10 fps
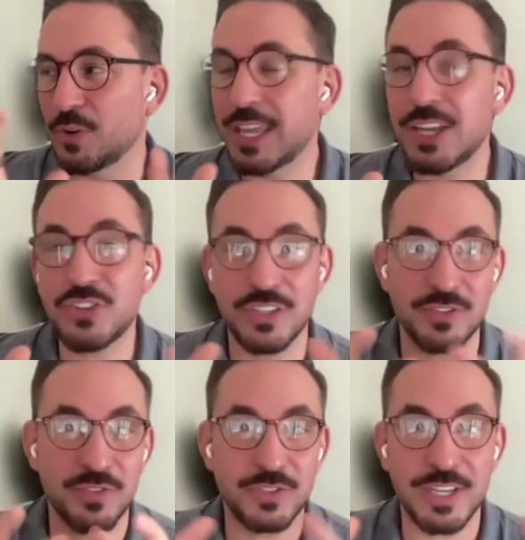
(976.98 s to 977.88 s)

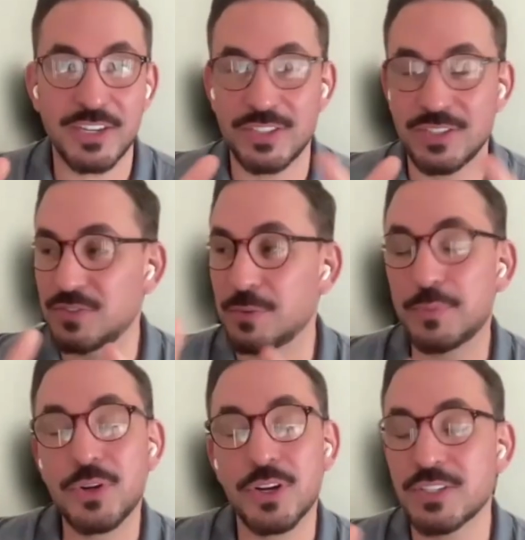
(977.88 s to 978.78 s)
locations, for sections,
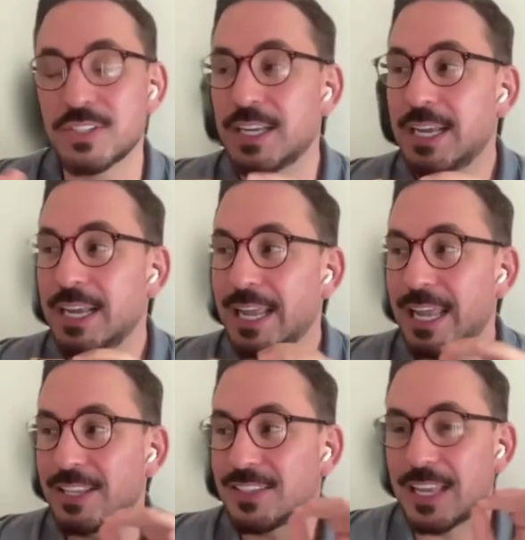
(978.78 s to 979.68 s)
for books,
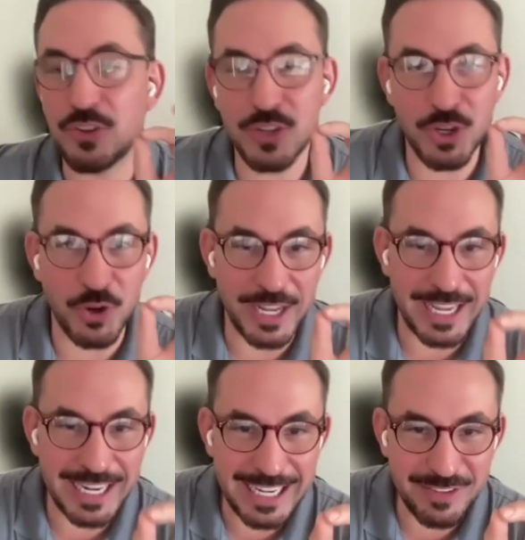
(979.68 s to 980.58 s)
it's like you could go
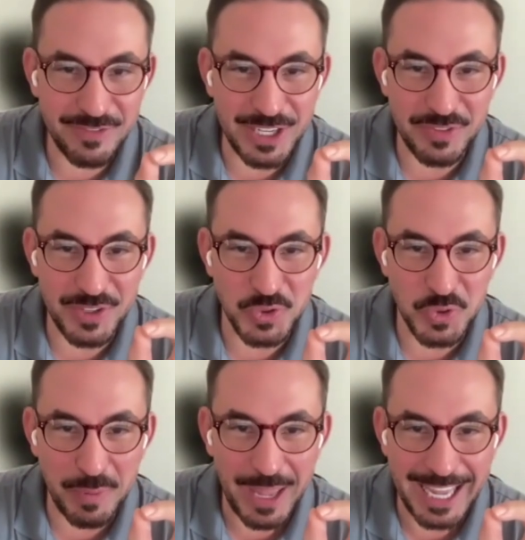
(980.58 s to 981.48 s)
to the
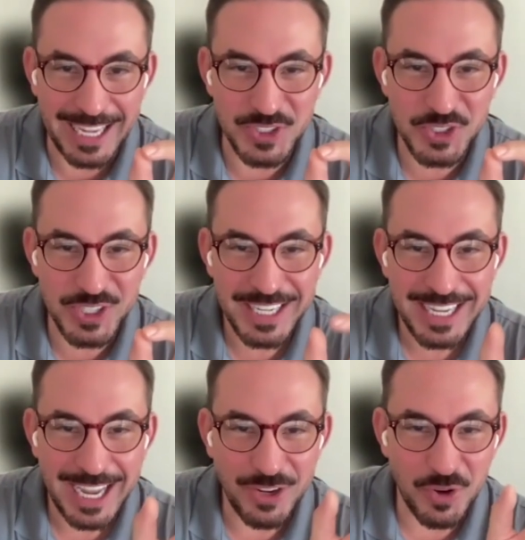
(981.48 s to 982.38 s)
individual page
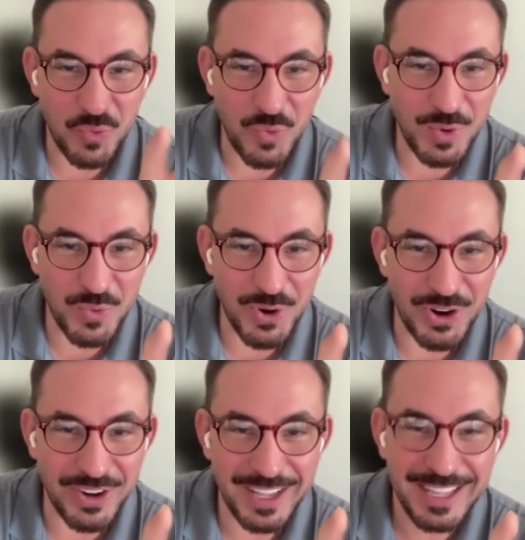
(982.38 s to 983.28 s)
and go to one
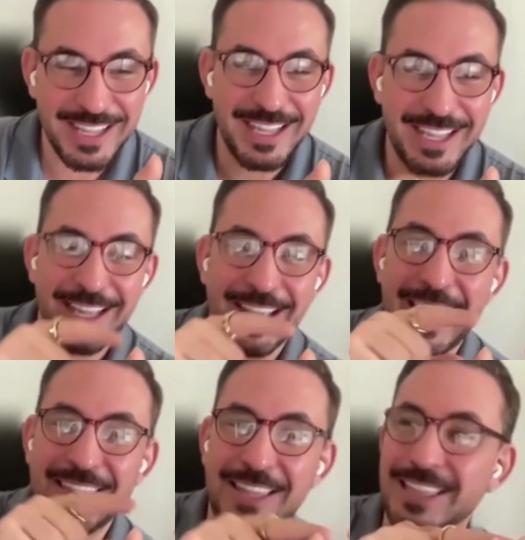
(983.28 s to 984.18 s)
word,
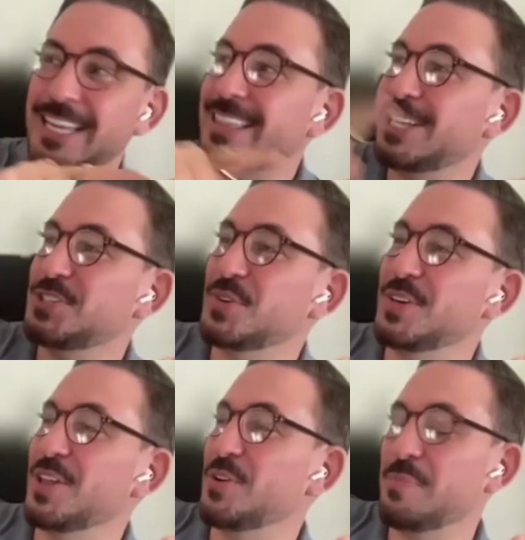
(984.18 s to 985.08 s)
and then link that
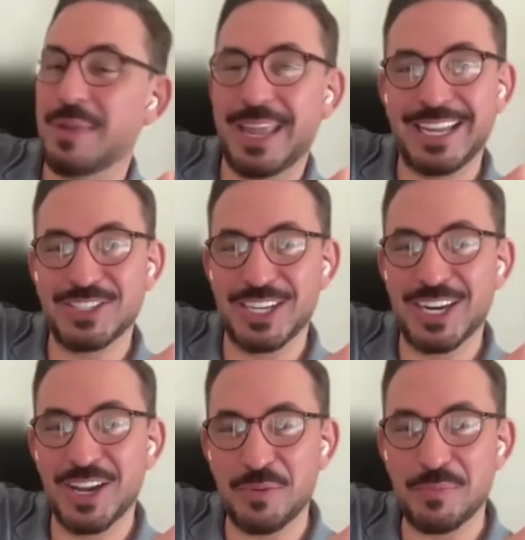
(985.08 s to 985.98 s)
to another page
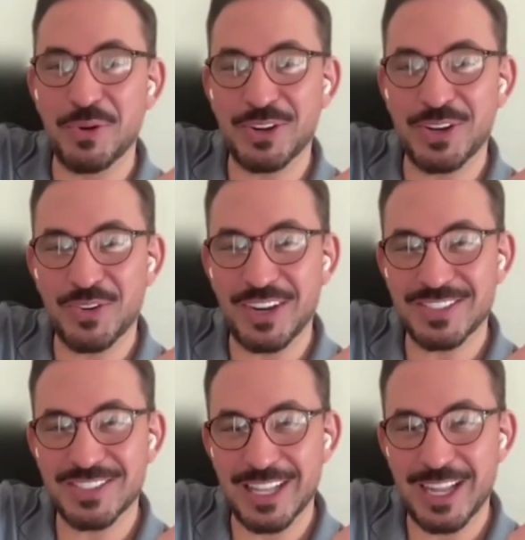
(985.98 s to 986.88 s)
and another book
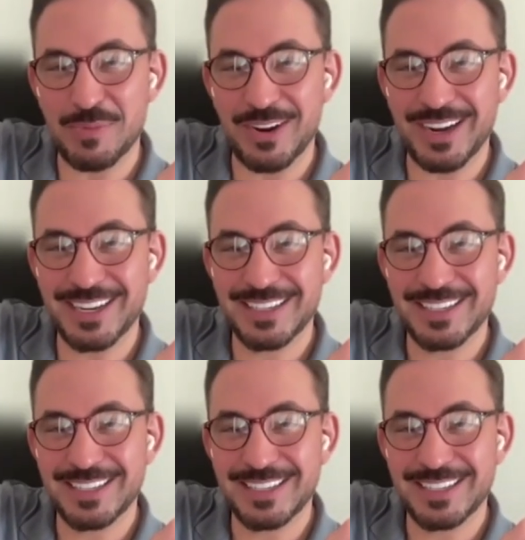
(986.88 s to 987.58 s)
across the library.